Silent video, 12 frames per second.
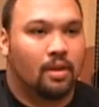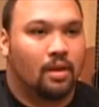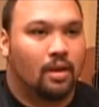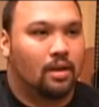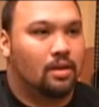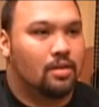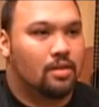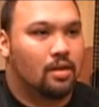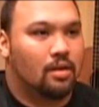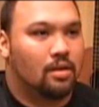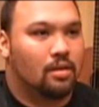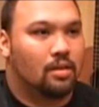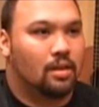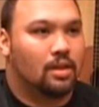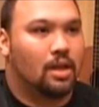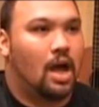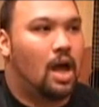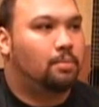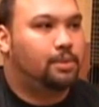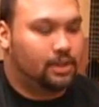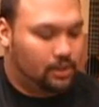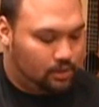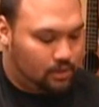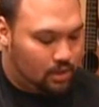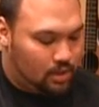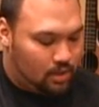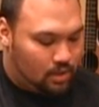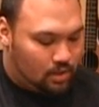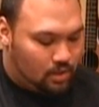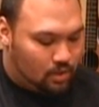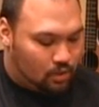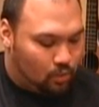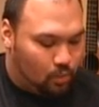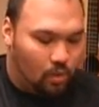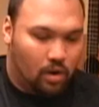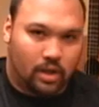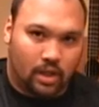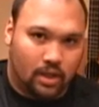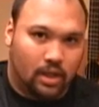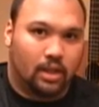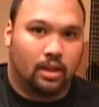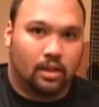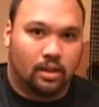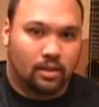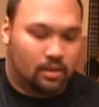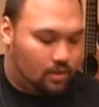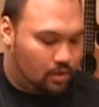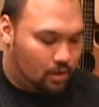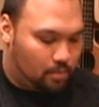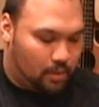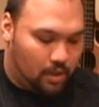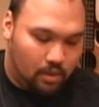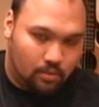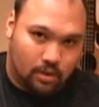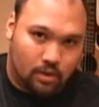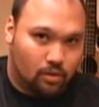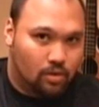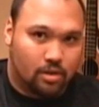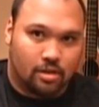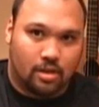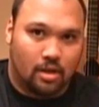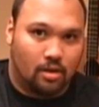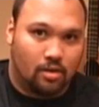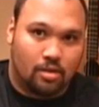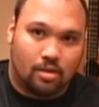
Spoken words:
how do you say, like the option to work it in to your playing when you're doing scales.